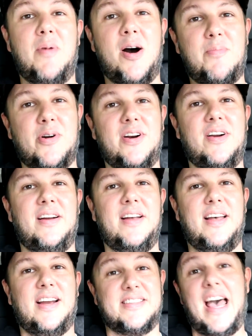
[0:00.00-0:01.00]
bumper
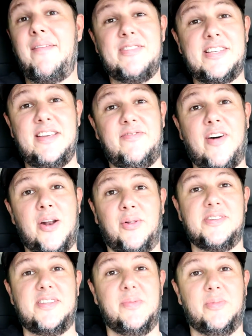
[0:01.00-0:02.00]
because I haven't seen
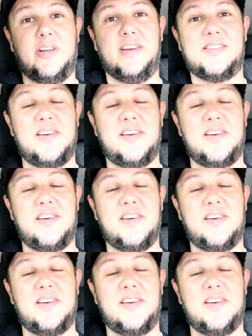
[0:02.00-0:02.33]
final assembly.